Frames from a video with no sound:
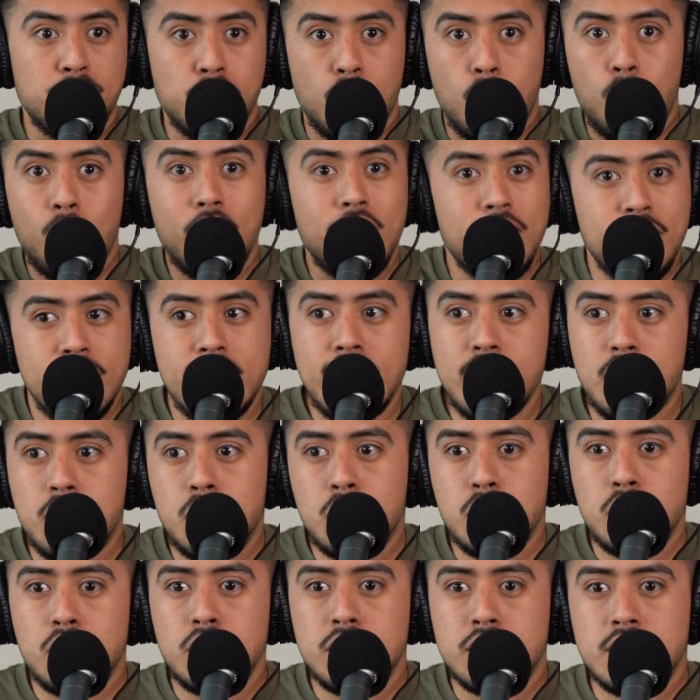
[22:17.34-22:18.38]
with
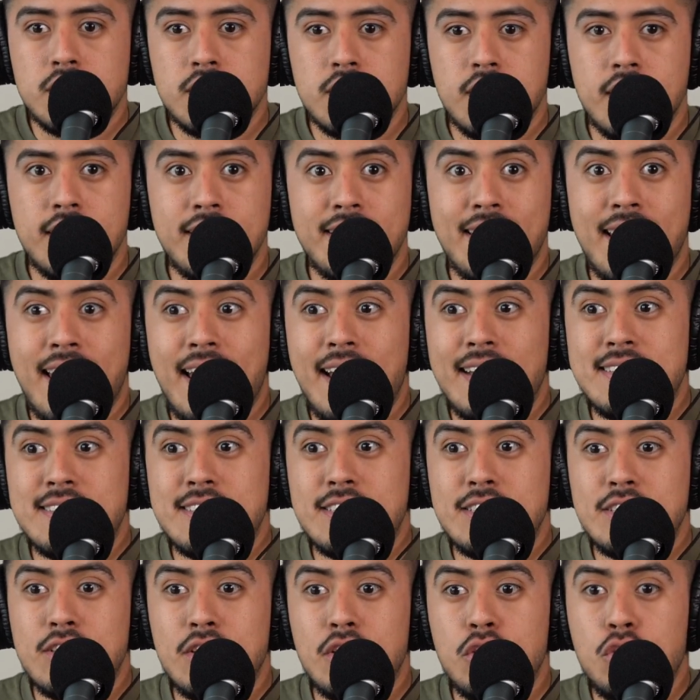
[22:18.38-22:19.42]
vehicles that
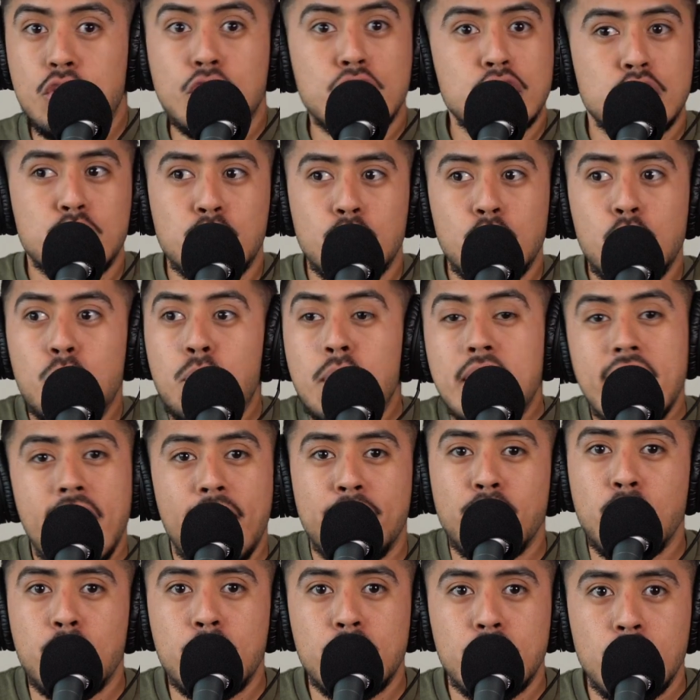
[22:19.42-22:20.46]
you really have
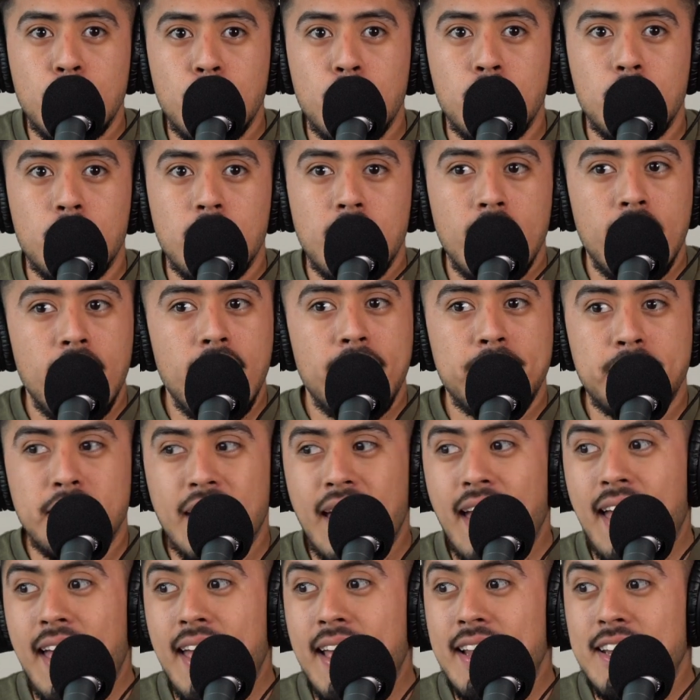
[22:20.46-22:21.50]
nowhere to go.
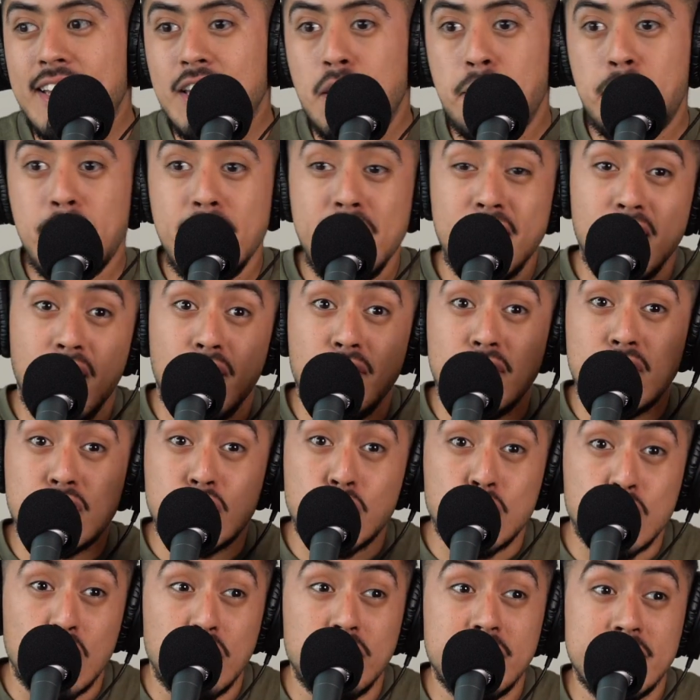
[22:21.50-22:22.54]
And depending on the
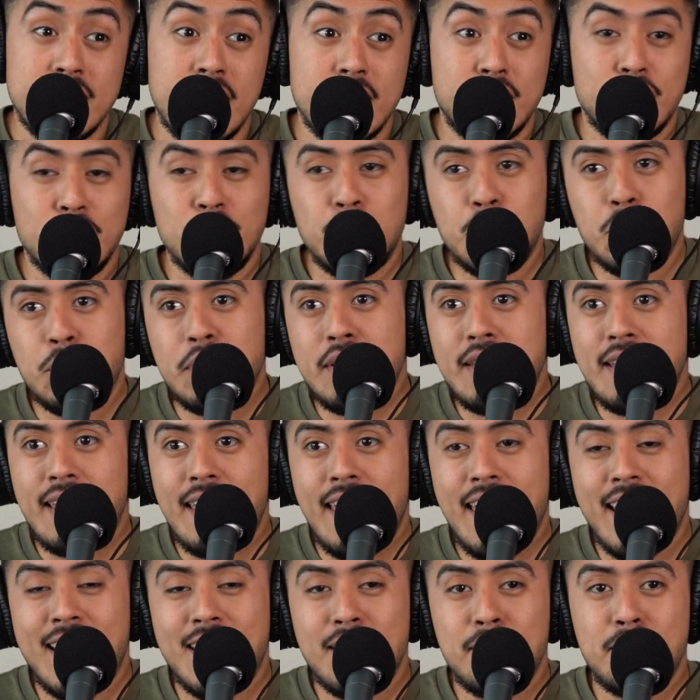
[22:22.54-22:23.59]
service that you're doing,
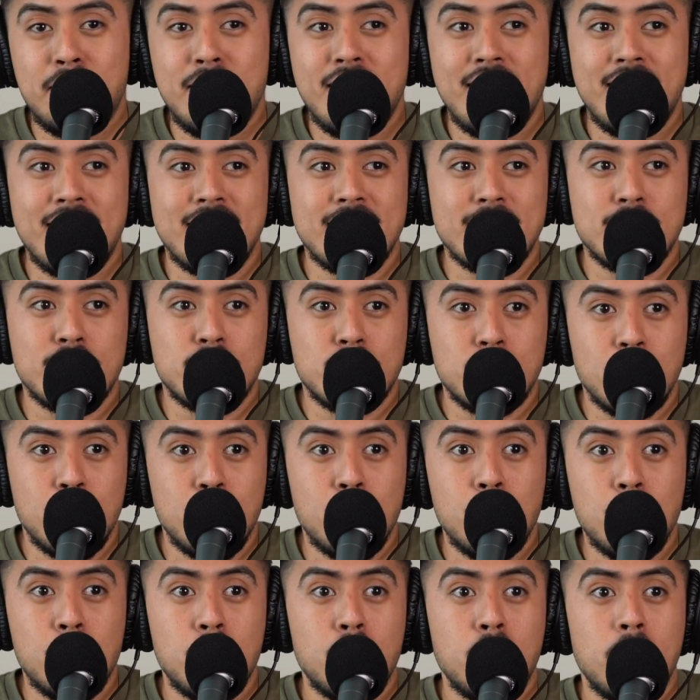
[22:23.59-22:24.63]
it can be
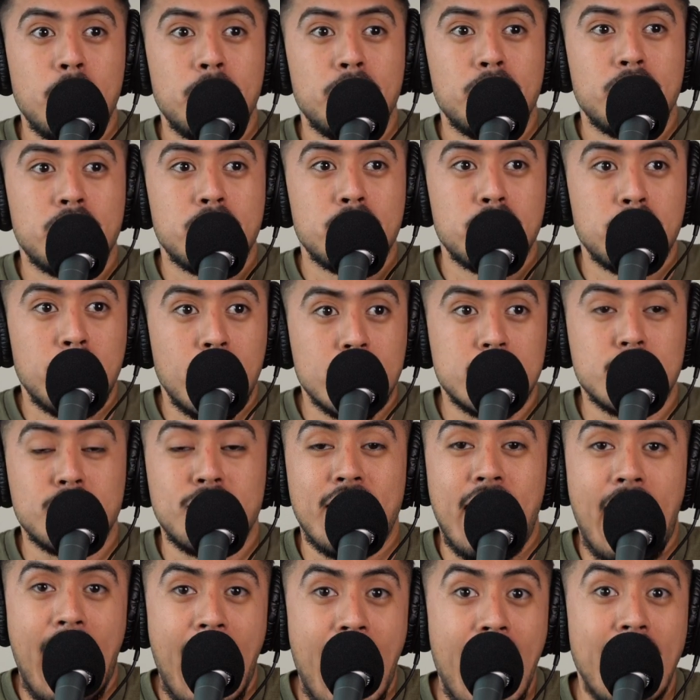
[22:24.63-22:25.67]
so much of
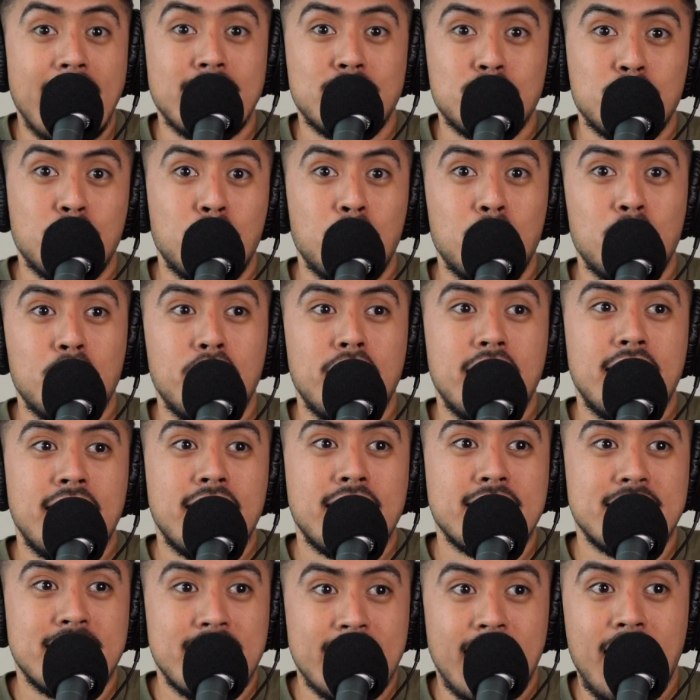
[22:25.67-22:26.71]
a hassle
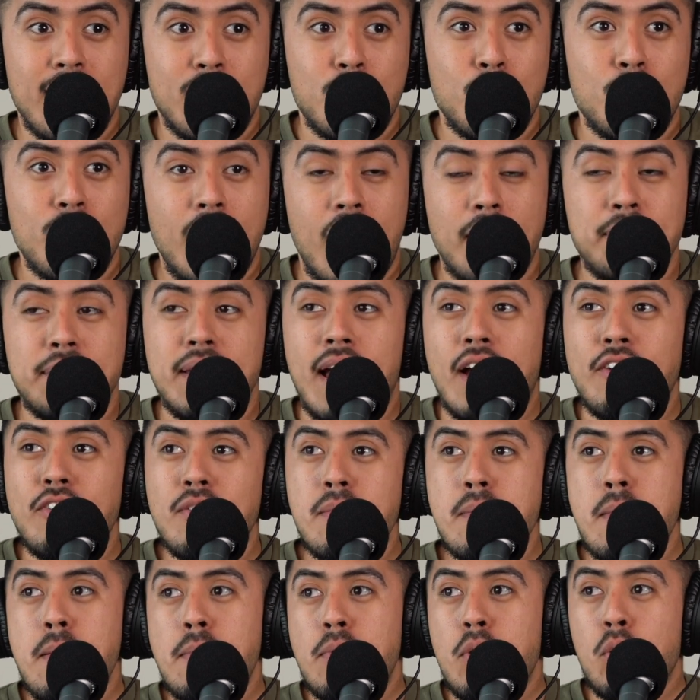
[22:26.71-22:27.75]
to get through it. I mean, I
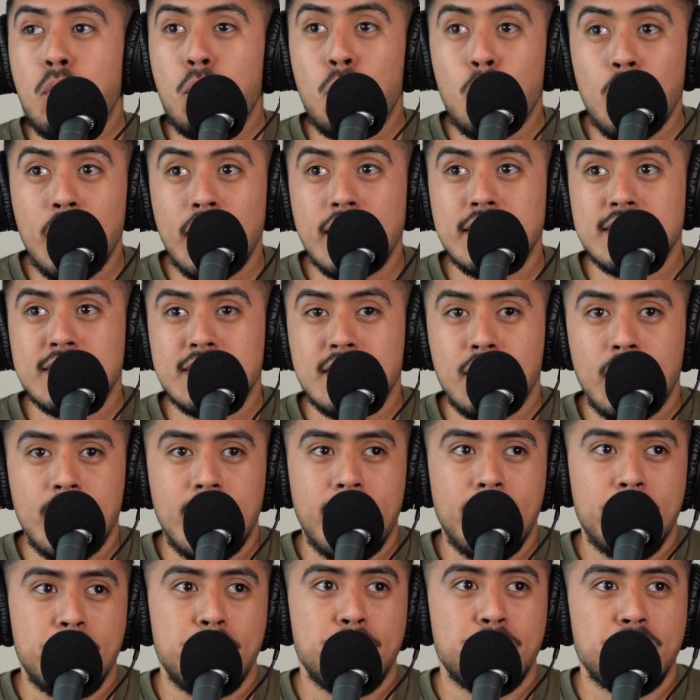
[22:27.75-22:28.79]
remember once,
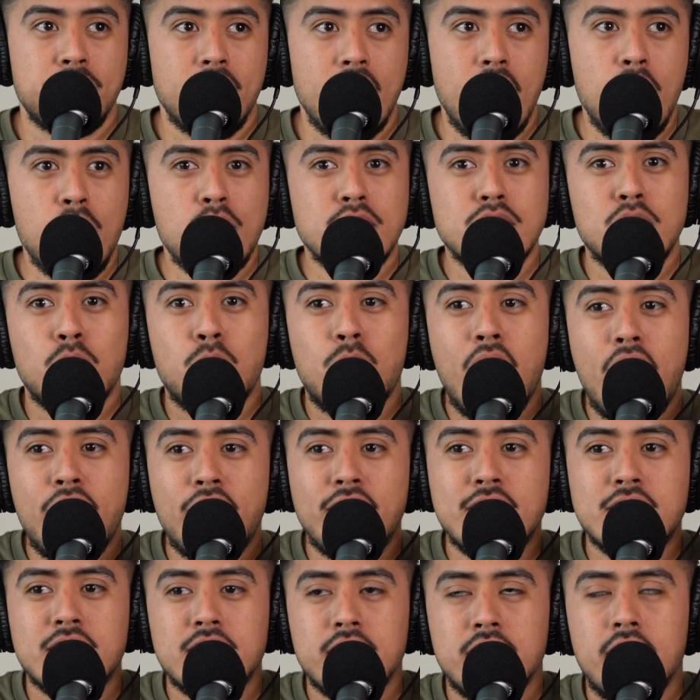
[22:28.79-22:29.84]
like it was
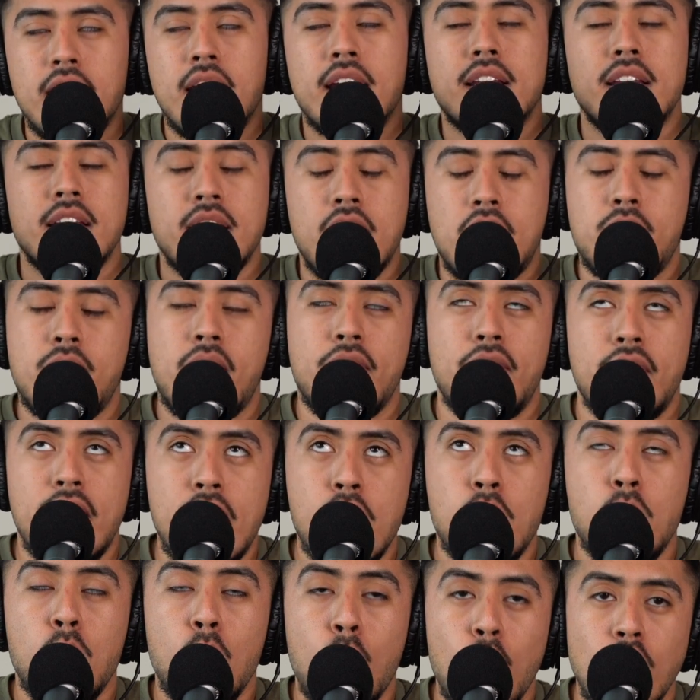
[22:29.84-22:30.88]

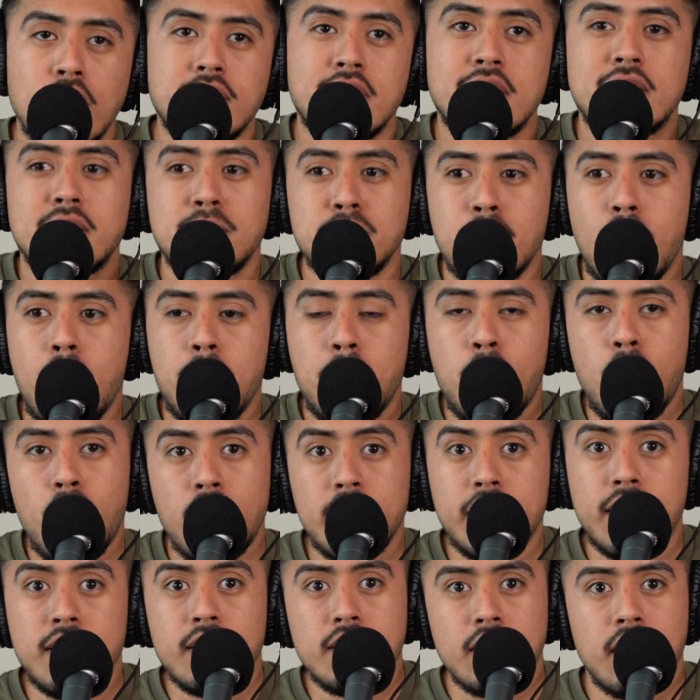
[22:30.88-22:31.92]
it was a small
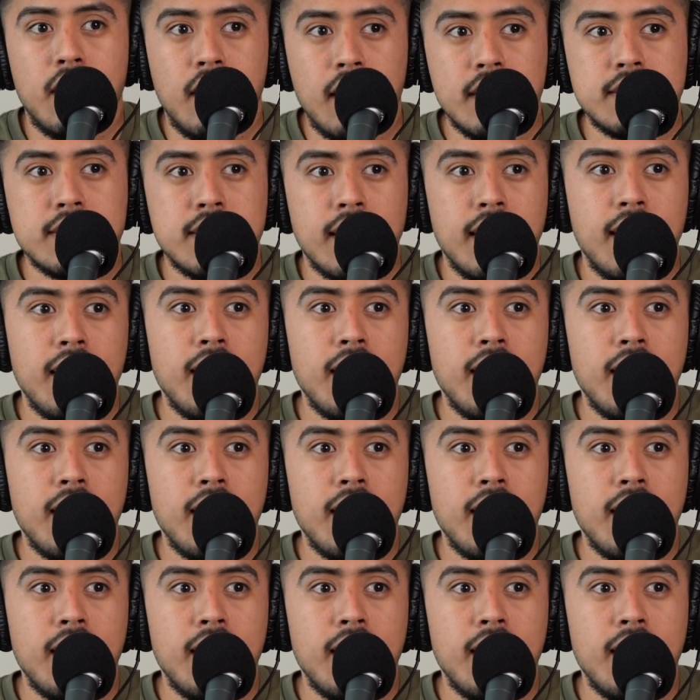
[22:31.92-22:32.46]
parking lot.